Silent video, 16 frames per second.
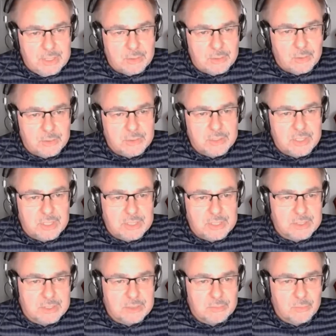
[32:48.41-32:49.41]
not
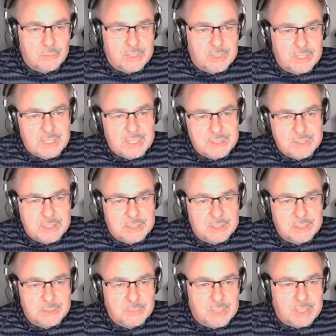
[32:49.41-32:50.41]
just within our
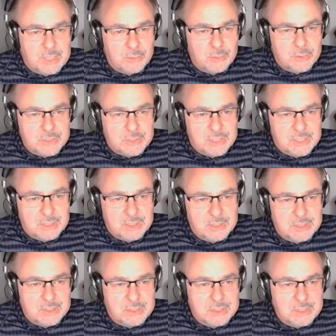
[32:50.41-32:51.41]
sectors, but across
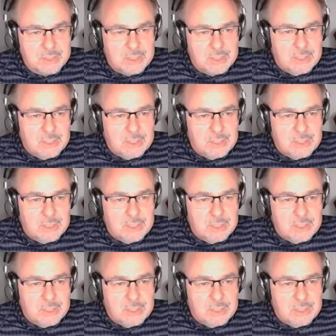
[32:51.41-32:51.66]
sectors.